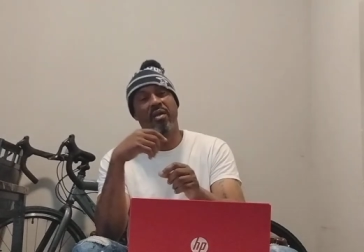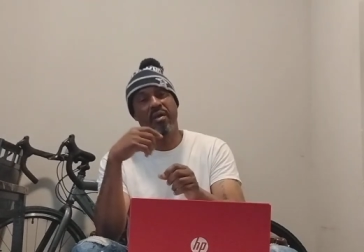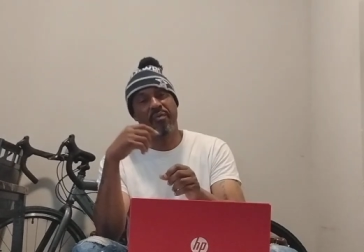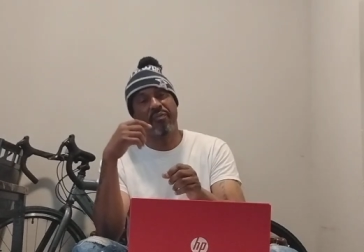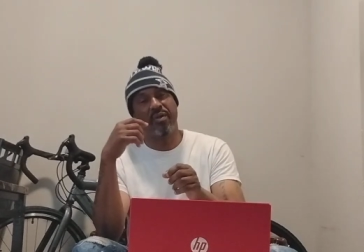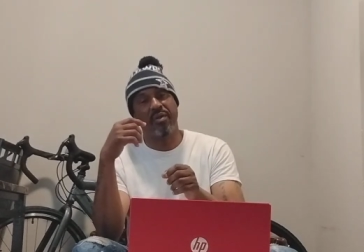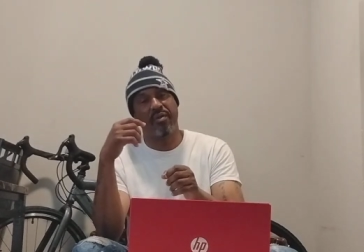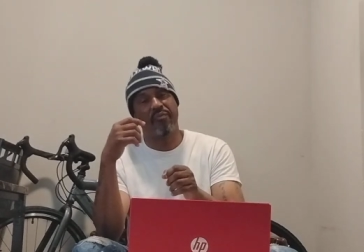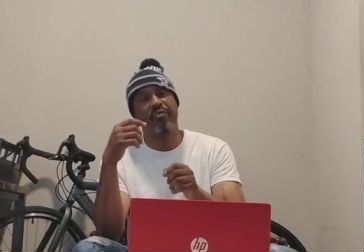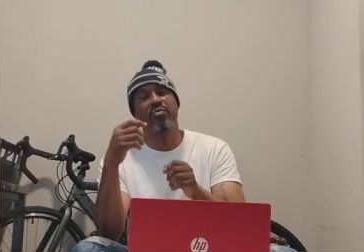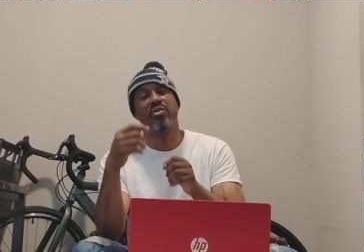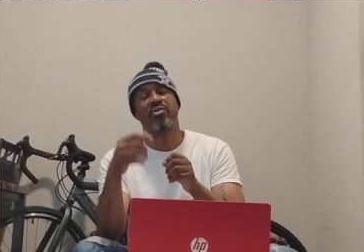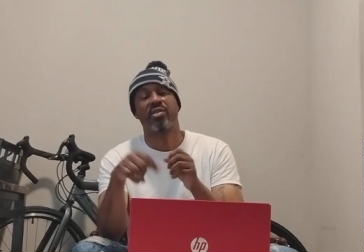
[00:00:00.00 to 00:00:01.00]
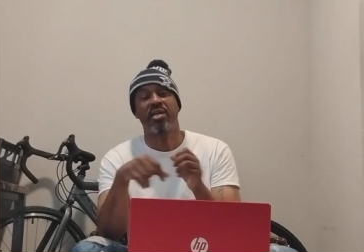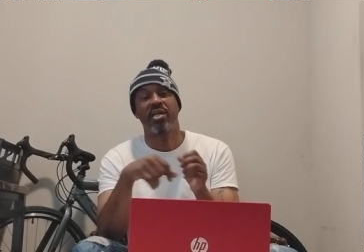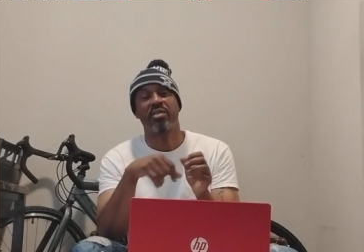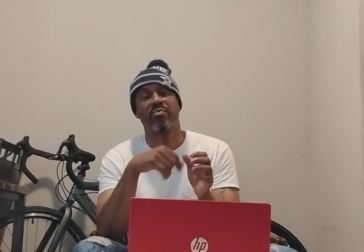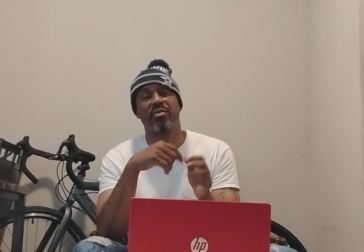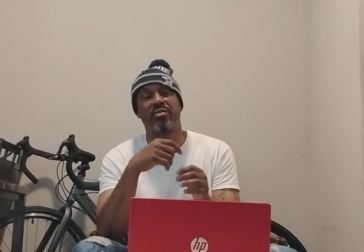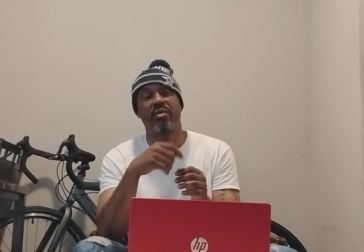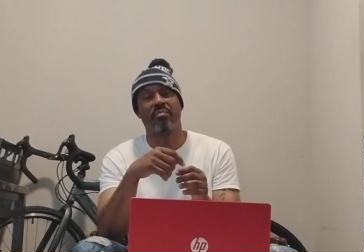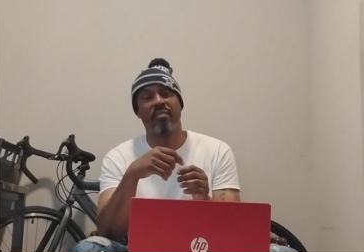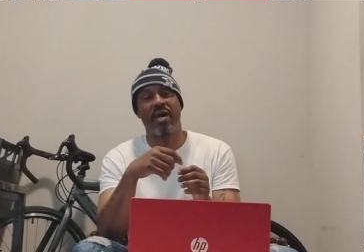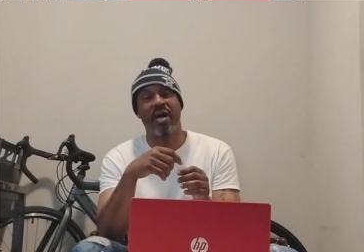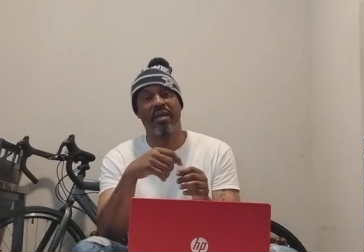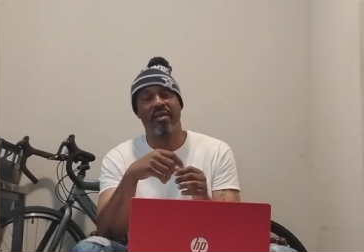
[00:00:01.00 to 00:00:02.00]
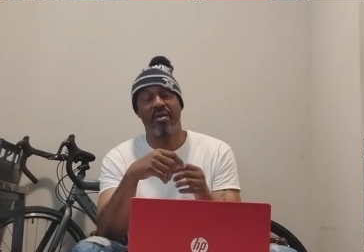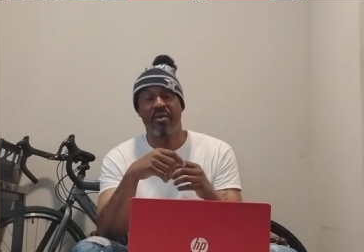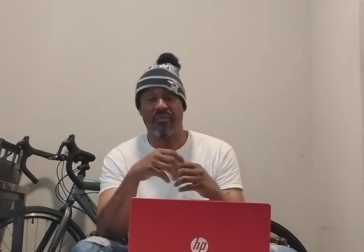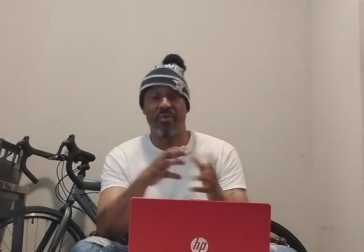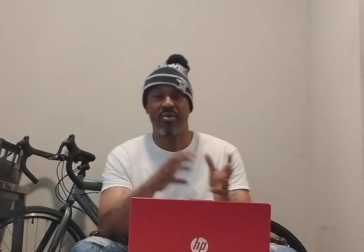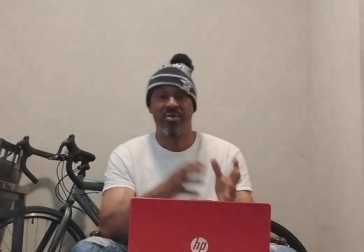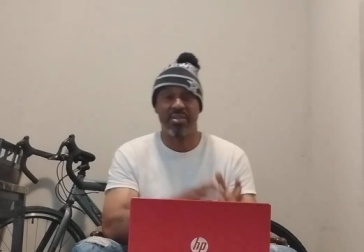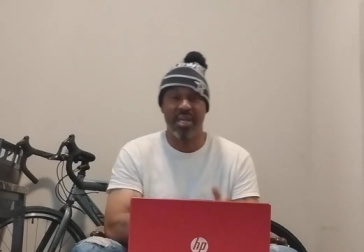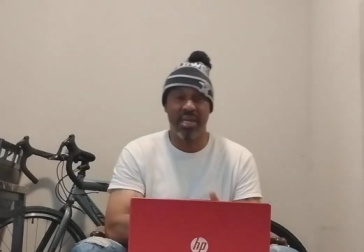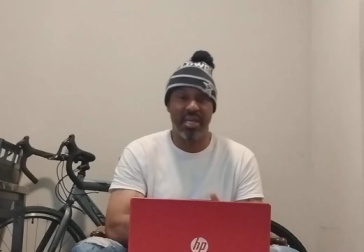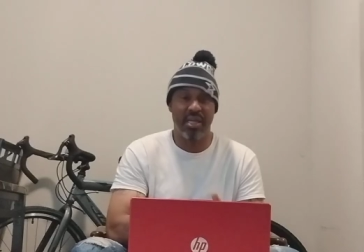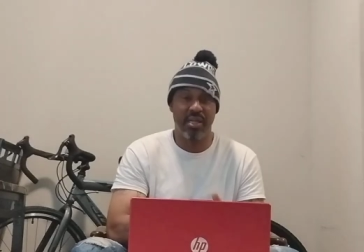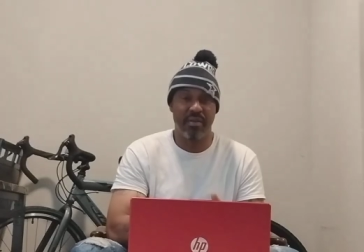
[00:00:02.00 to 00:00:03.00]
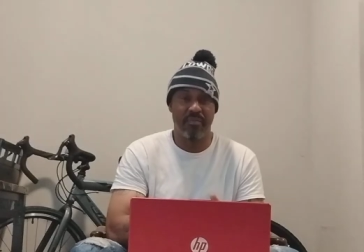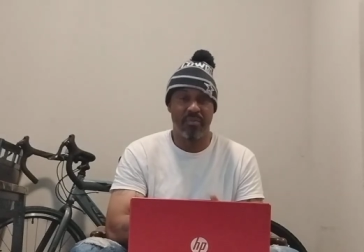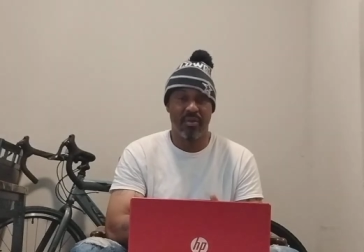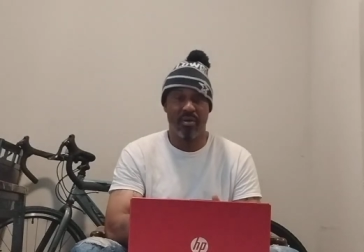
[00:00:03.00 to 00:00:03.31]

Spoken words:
if you discuss it with somebody, first thing